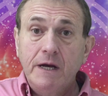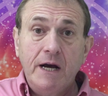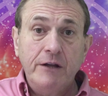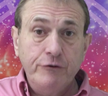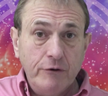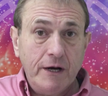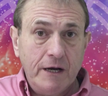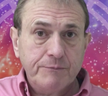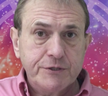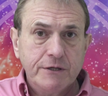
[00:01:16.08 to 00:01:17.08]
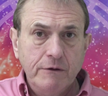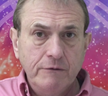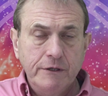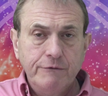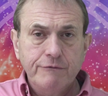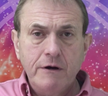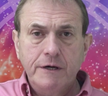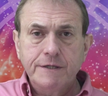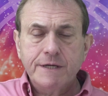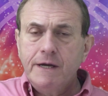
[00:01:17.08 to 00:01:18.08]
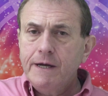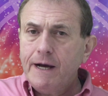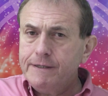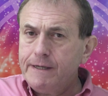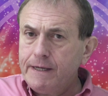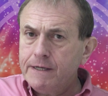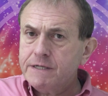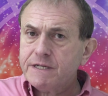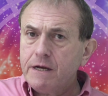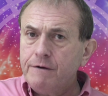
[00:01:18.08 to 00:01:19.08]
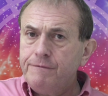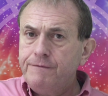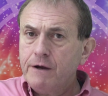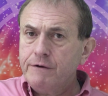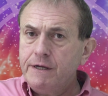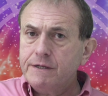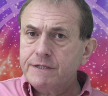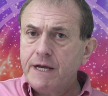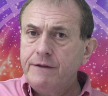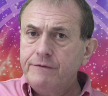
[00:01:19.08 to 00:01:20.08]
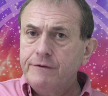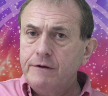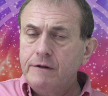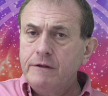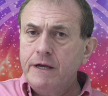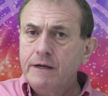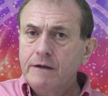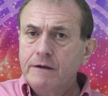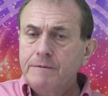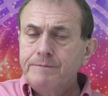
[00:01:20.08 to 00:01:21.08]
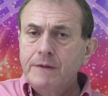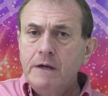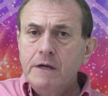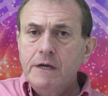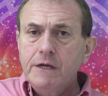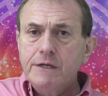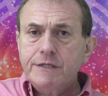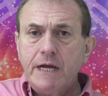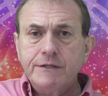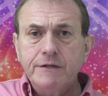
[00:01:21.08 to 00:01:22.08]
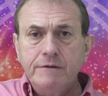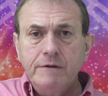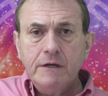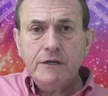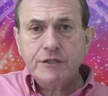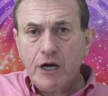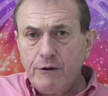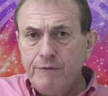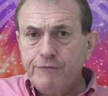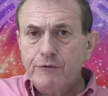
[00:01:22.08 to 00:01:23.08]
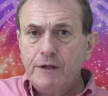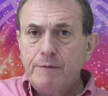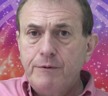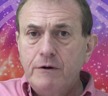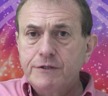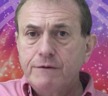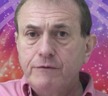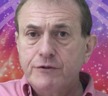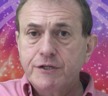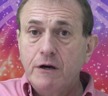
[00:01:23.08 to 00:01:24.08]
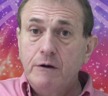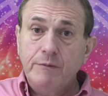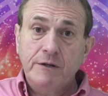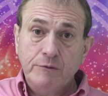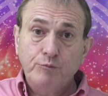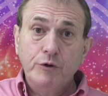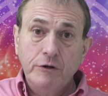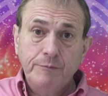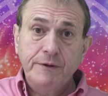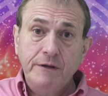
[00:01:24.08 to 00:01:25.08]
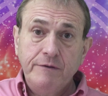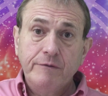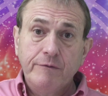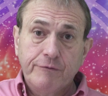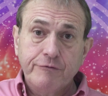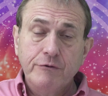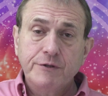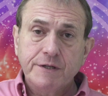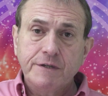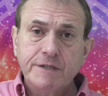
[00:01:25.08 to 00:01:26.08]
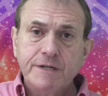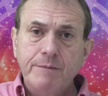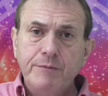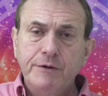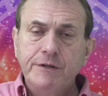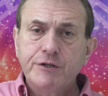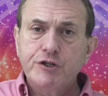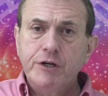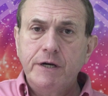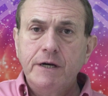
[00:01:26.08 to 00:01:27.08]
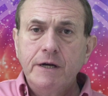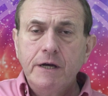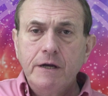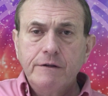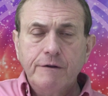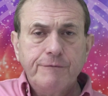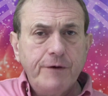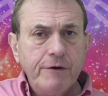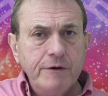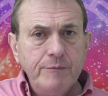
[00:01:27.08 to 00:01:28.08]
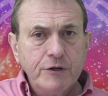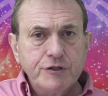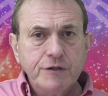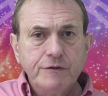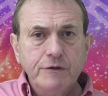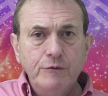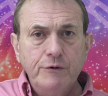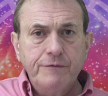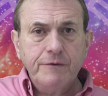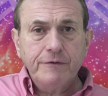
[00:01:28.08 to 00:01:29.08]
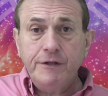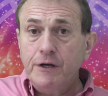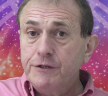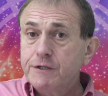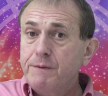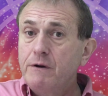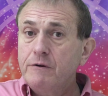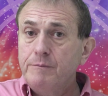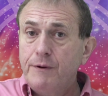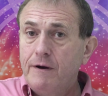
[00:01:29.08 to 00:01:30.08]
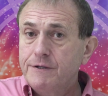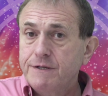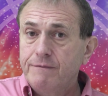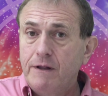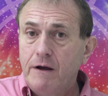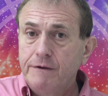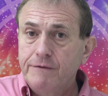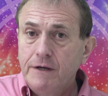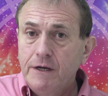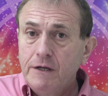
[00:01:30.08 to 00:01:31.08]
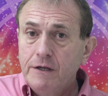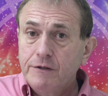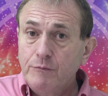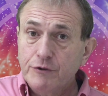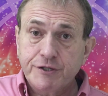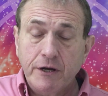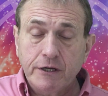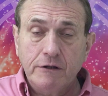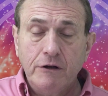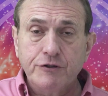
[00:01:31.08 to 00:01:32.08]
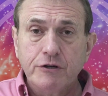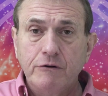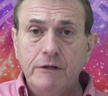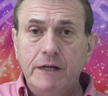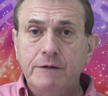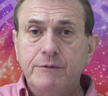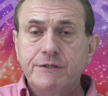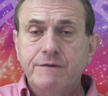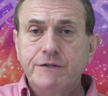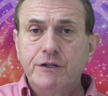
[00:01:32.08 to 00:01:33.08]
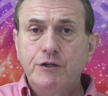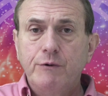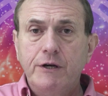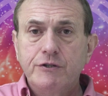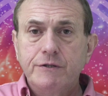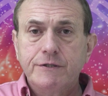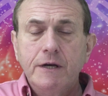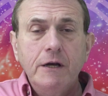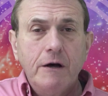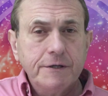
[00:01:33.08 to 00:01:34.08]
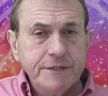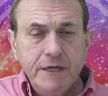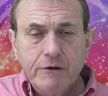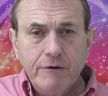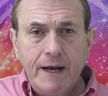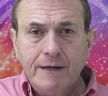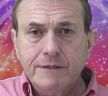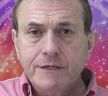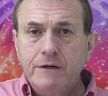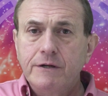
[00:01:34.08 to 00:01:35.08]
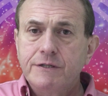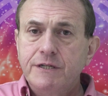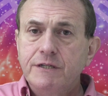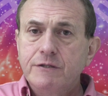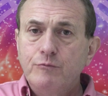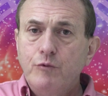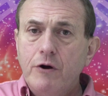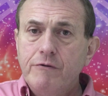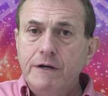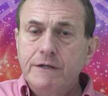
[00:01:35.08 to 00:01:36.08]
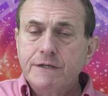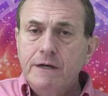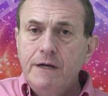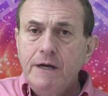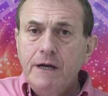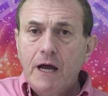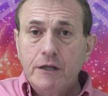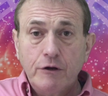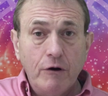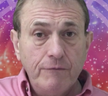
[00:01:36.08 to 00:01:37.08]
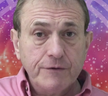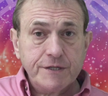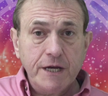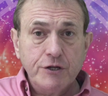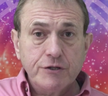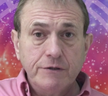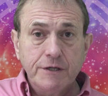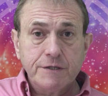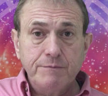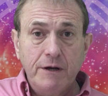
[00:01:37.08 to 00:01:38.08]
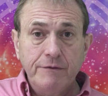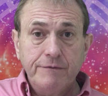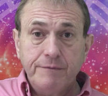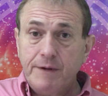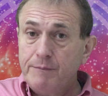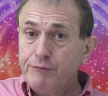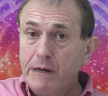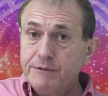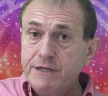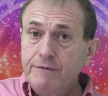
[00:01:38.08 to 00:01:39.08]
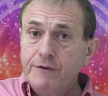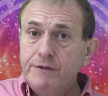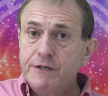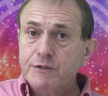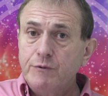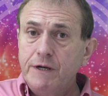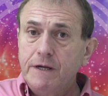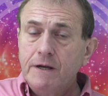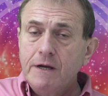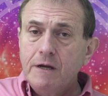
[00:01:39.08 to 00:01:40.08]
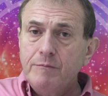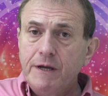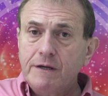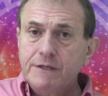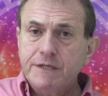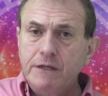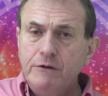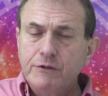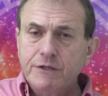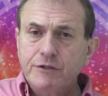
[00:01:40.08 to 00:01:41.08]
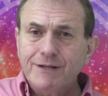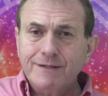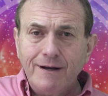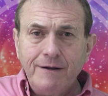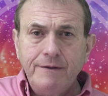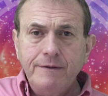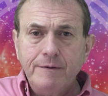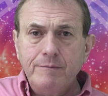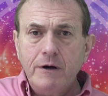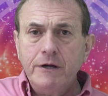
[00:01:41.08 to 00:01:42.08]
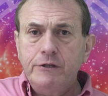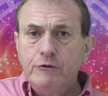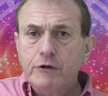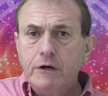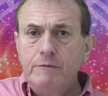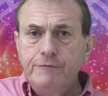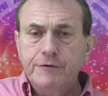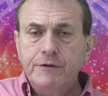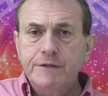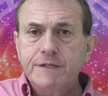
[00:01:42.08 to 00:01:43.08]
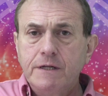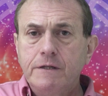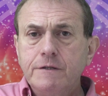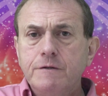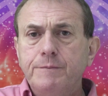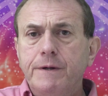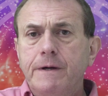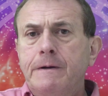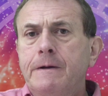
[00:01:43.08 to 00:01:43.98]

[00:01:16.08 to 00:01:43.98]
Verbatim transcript: And you're absolutely right. And it is a very tender link. Saturn is going through that part of your scope and will be through to December this year. That's very much to do with the unspoken parts of life. The more psychological elements of situations, our secret anxieties and worries. And a conversation this month, and perhaps even this week, may continue to just undermine your confidence a little bit.